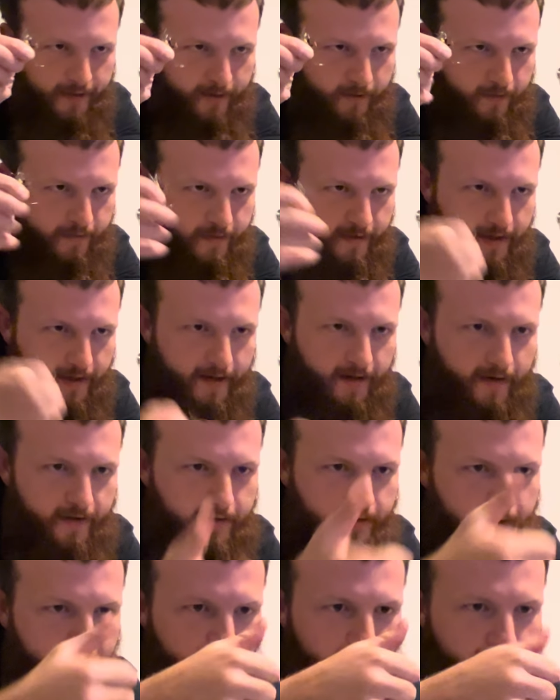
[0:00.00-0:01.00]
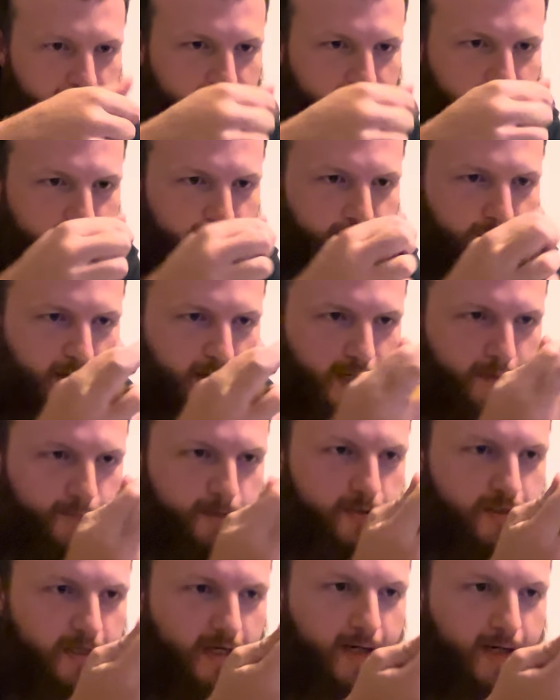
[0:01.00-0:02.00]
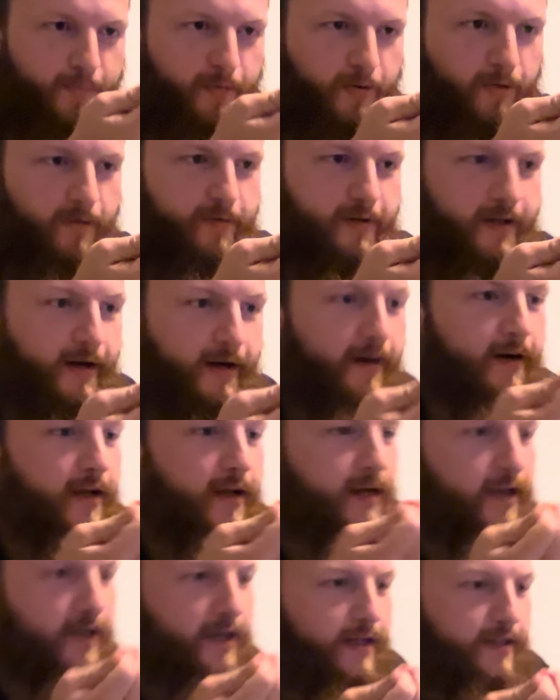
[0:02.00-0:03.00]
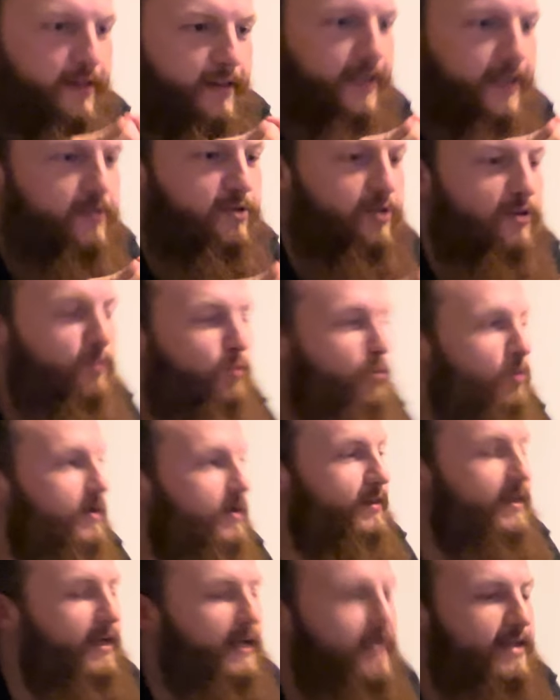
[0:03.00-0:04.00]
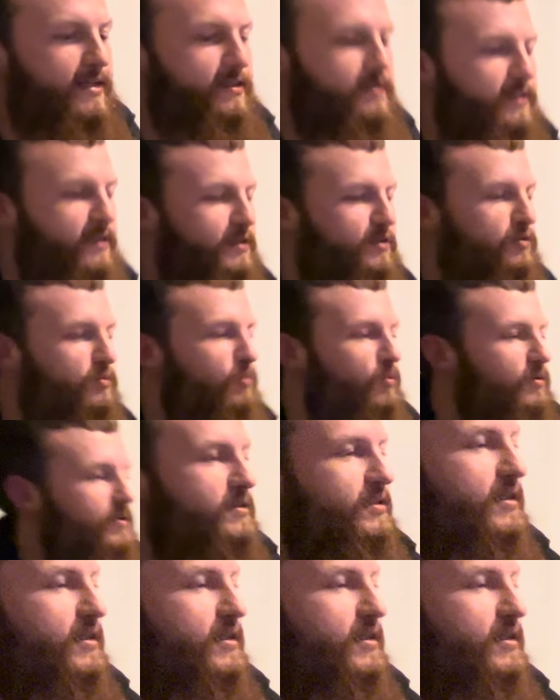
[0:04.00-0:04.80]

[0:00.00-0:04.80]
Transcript: on there. Look at that, bobber stopper on there. These are one of the easiest ones